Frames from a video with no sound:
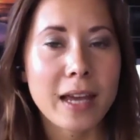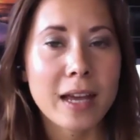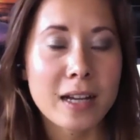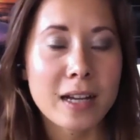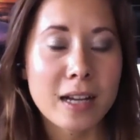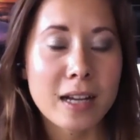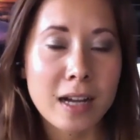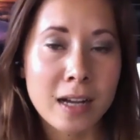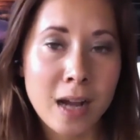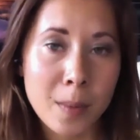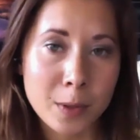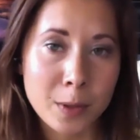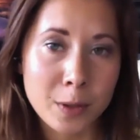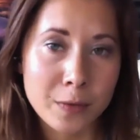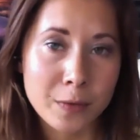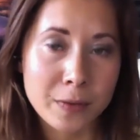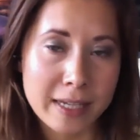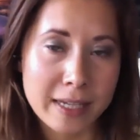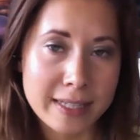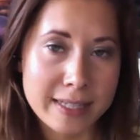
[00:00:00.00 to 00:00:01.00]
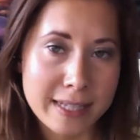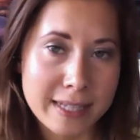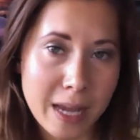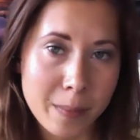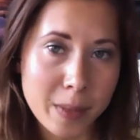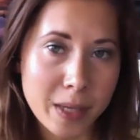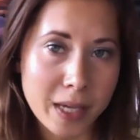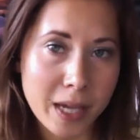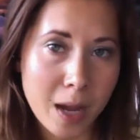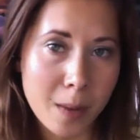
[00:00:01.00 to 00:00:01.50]
a couple of things
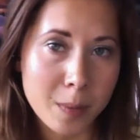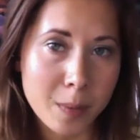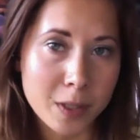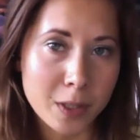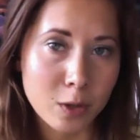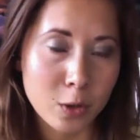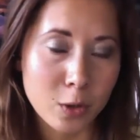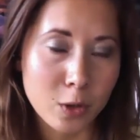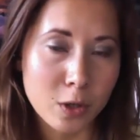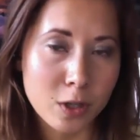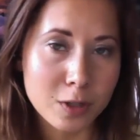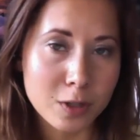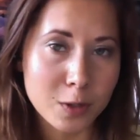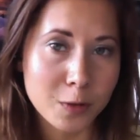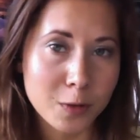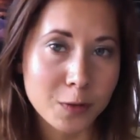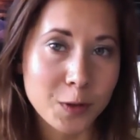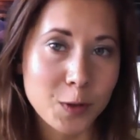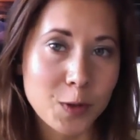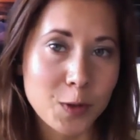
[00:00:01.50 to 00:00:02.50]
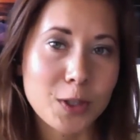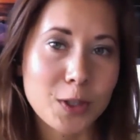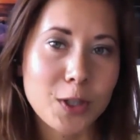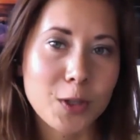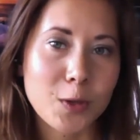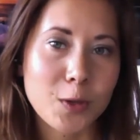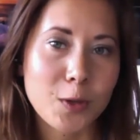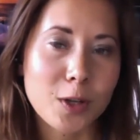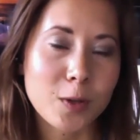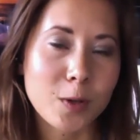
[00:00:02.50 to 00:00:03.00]
coming up in New York. So if you're in New
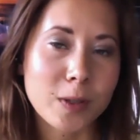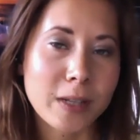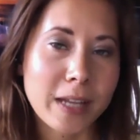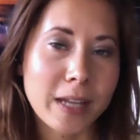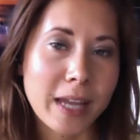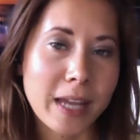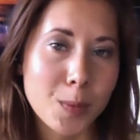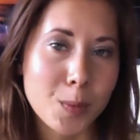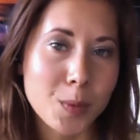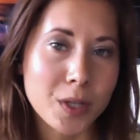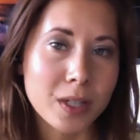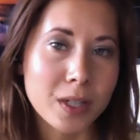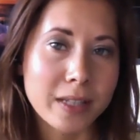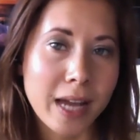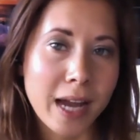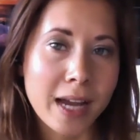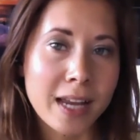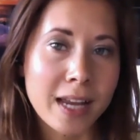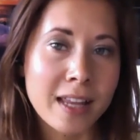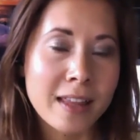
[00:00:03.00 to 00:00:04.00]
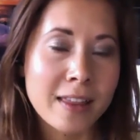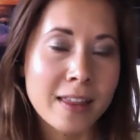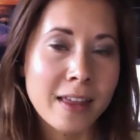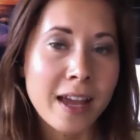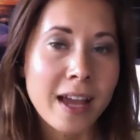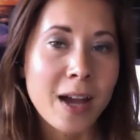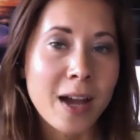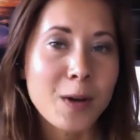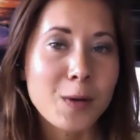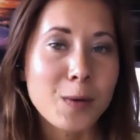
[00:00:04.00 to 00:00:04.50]
York on April 9th,
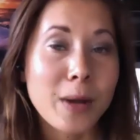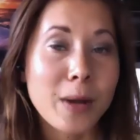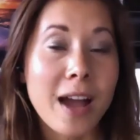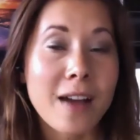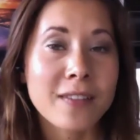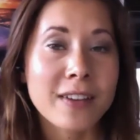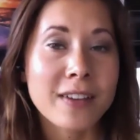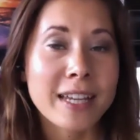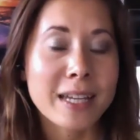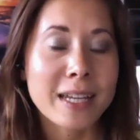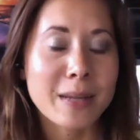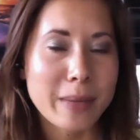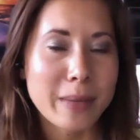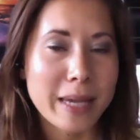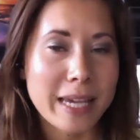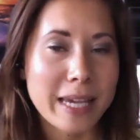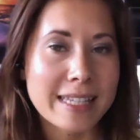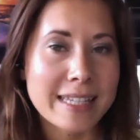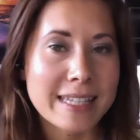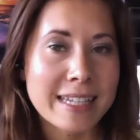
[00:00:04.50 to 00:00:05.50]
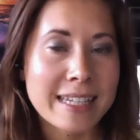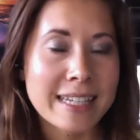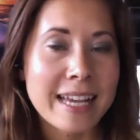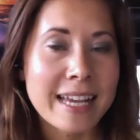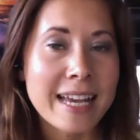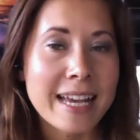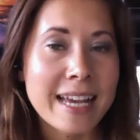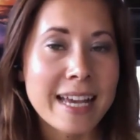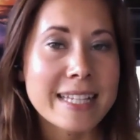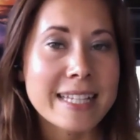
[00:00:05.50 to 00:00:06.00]
we have an amazing
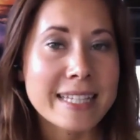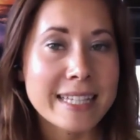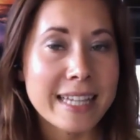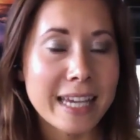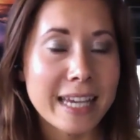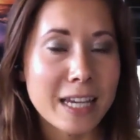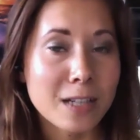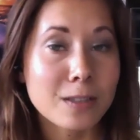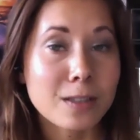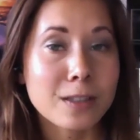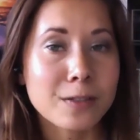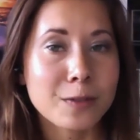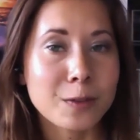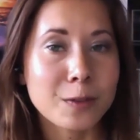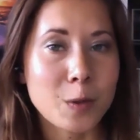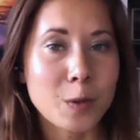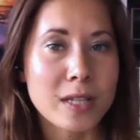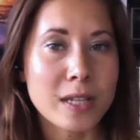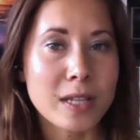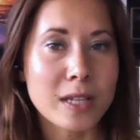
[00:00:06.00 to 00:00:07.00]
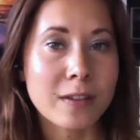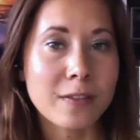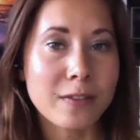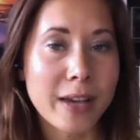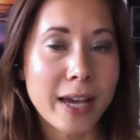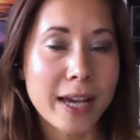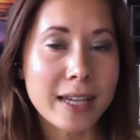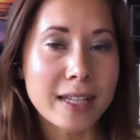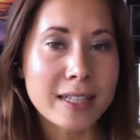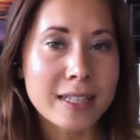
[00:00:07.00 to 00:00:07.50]
Sacred Foods
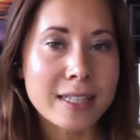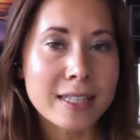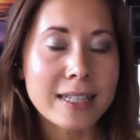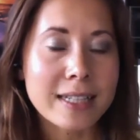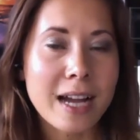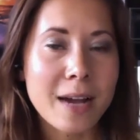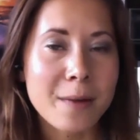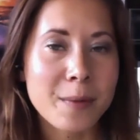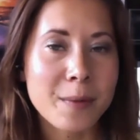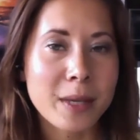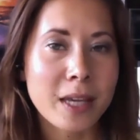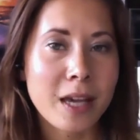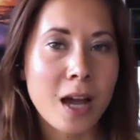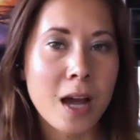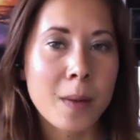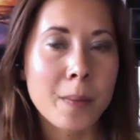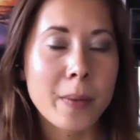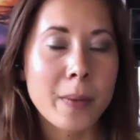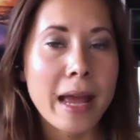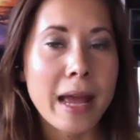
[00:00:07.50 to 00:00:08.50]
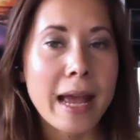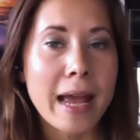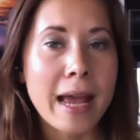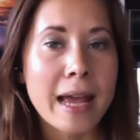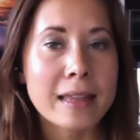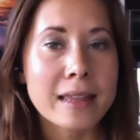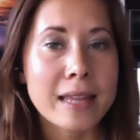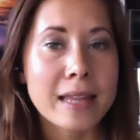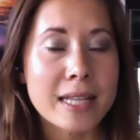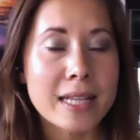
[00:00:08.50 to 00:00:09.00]
event coming up,
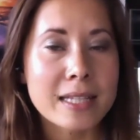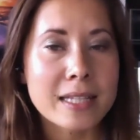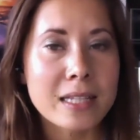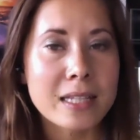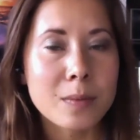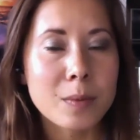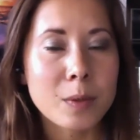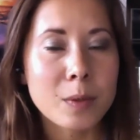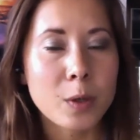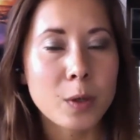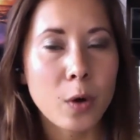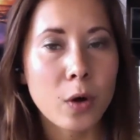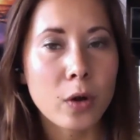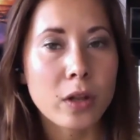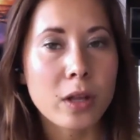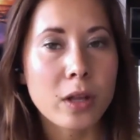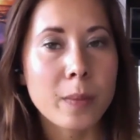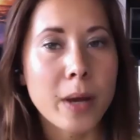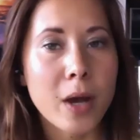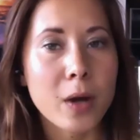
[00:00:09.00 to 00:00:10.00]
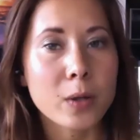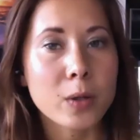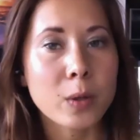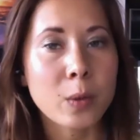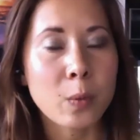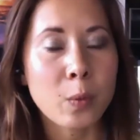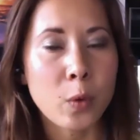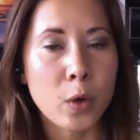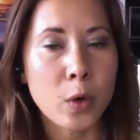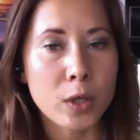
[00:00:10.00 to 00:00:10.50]
and that's going to be all about
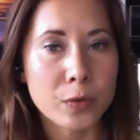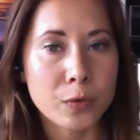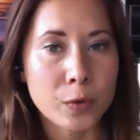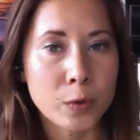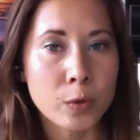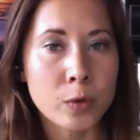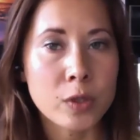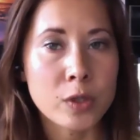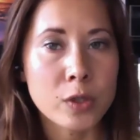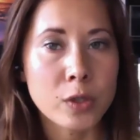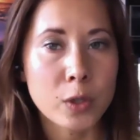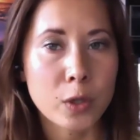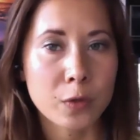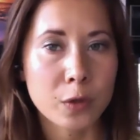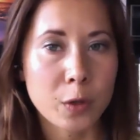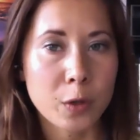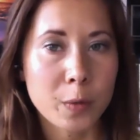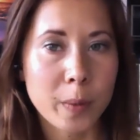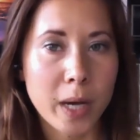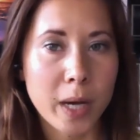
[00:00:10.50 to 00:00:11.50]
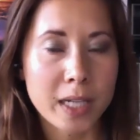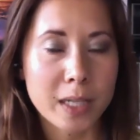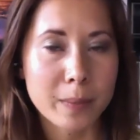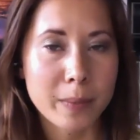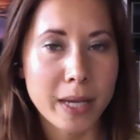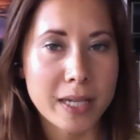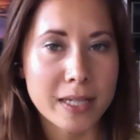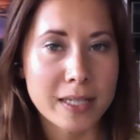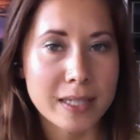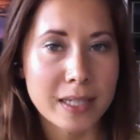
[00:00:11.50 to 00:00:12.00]
what foods serve your body
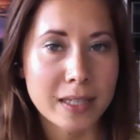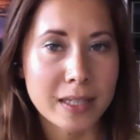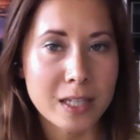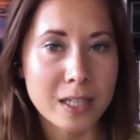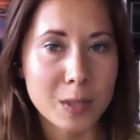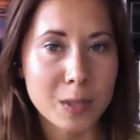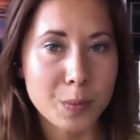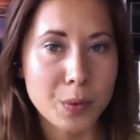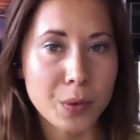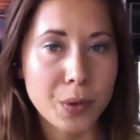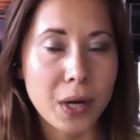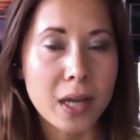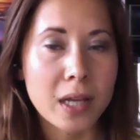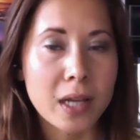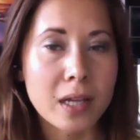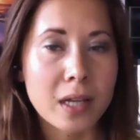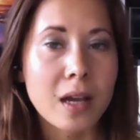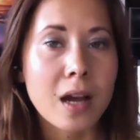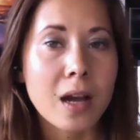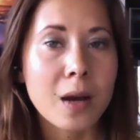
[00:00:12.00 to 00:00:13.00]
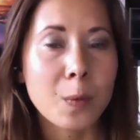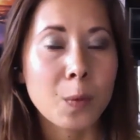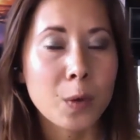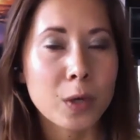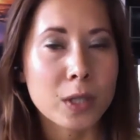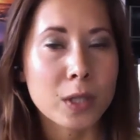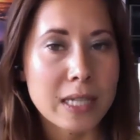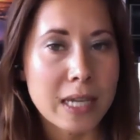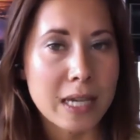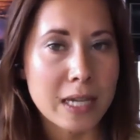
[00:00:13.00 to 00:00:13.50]
best in the spring,
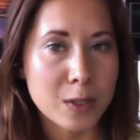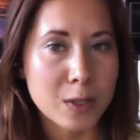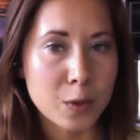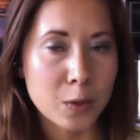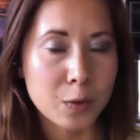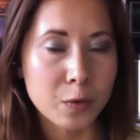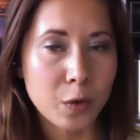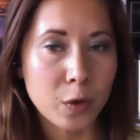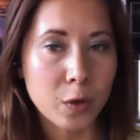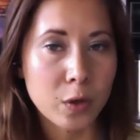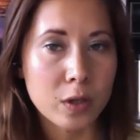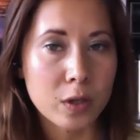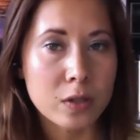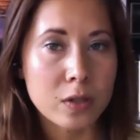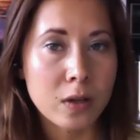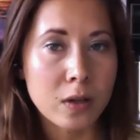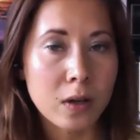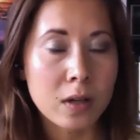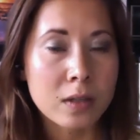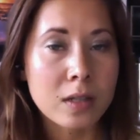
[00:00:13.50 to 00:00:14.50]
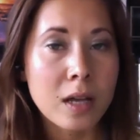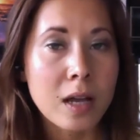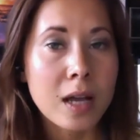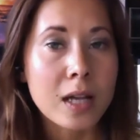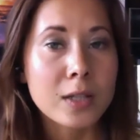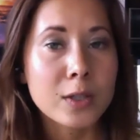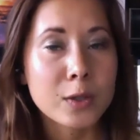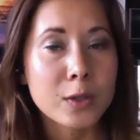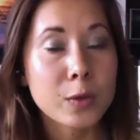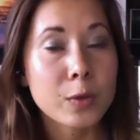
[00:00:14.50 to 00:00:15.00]
what tastes to focus on
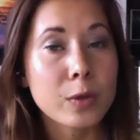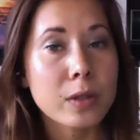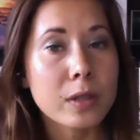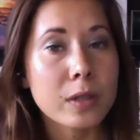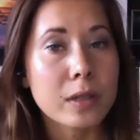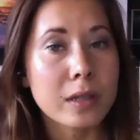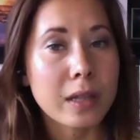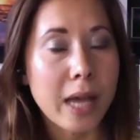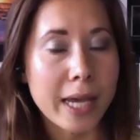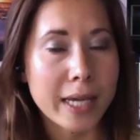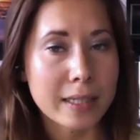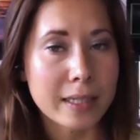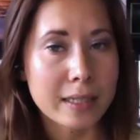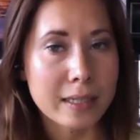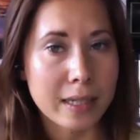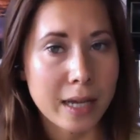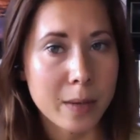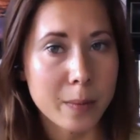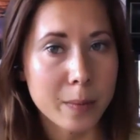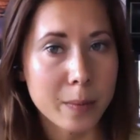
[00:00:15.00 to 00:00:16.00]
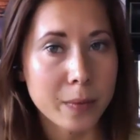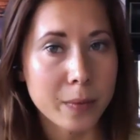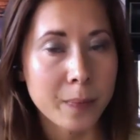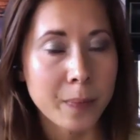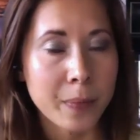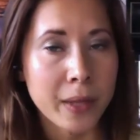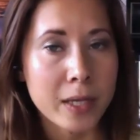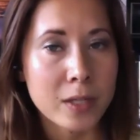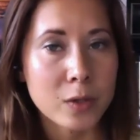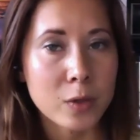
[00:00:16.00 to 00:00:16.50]
to lighten up.
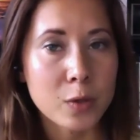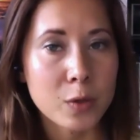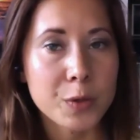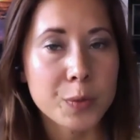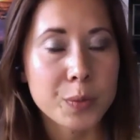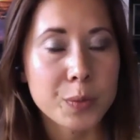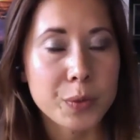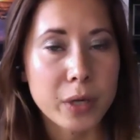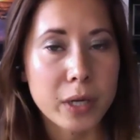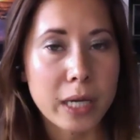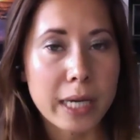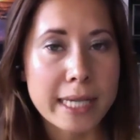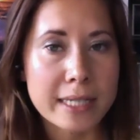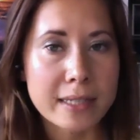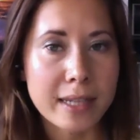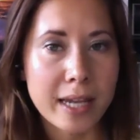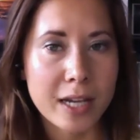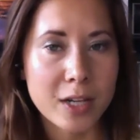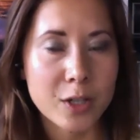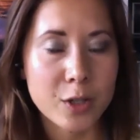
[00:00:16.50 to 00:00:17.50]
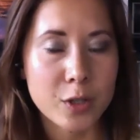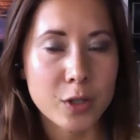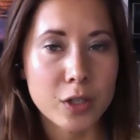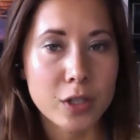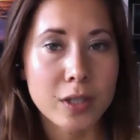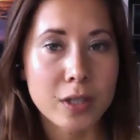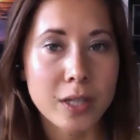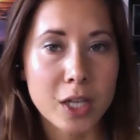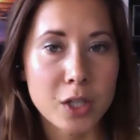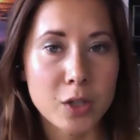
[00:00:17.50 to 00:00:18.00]
So spring is a
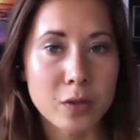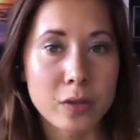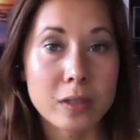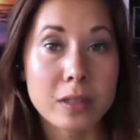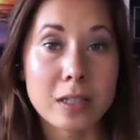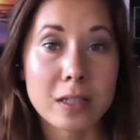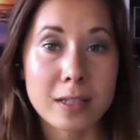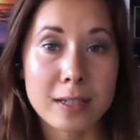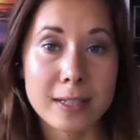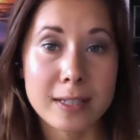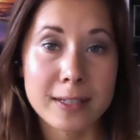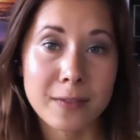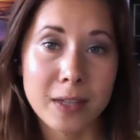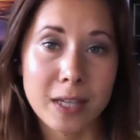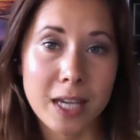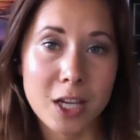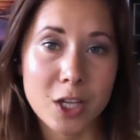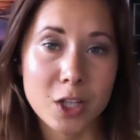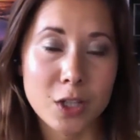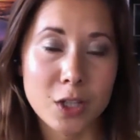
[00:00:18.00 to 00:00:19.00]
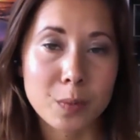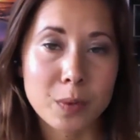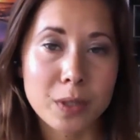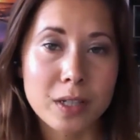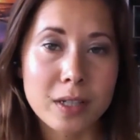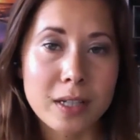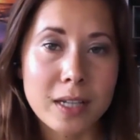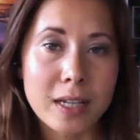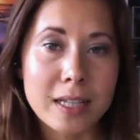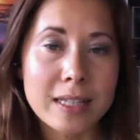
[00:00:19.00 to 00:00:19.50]
natural detoxification
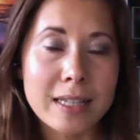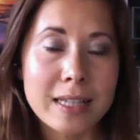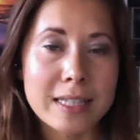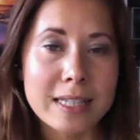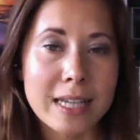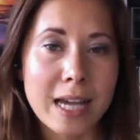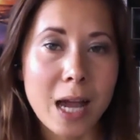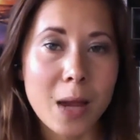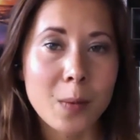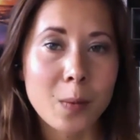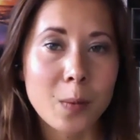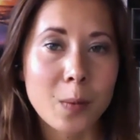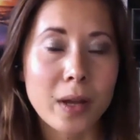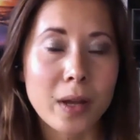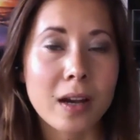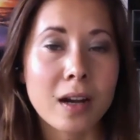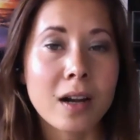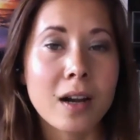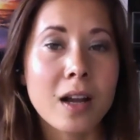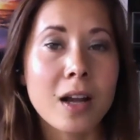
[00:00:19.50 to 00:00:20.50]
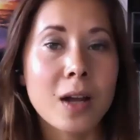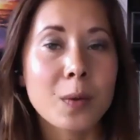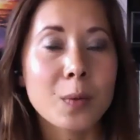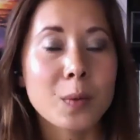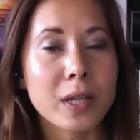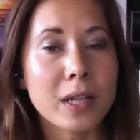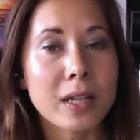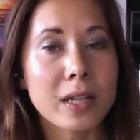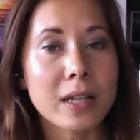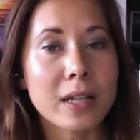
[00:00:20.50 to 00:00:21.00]
period, the time where
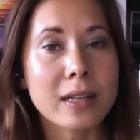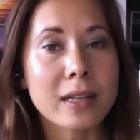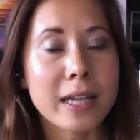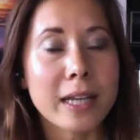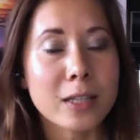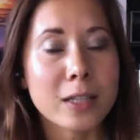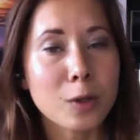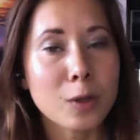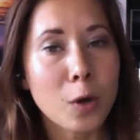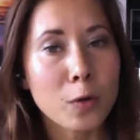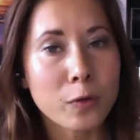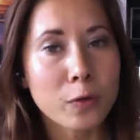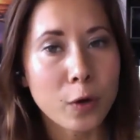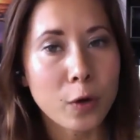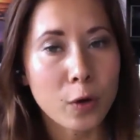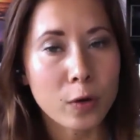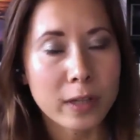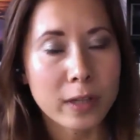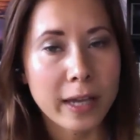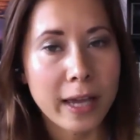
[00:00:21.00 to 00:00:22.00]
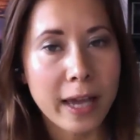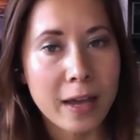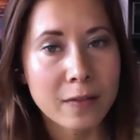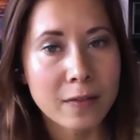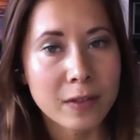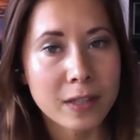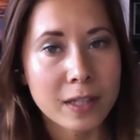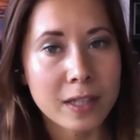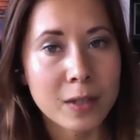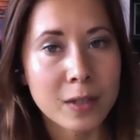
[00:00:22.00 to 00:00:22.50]
we let go of all the
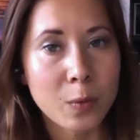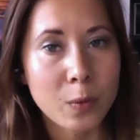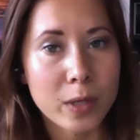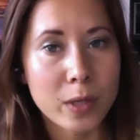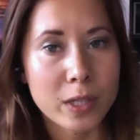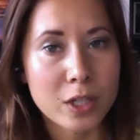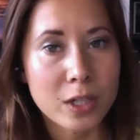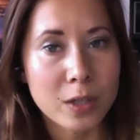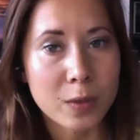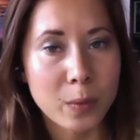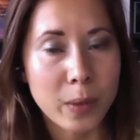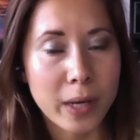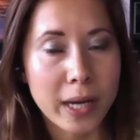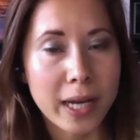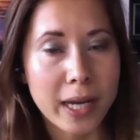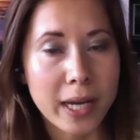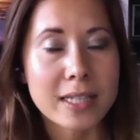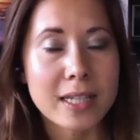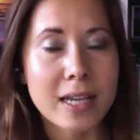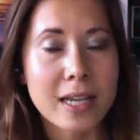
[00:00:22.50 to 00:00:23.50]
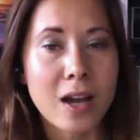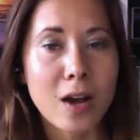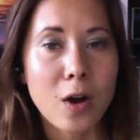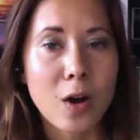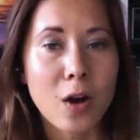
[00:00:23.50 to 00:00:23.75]
heavy winter weight,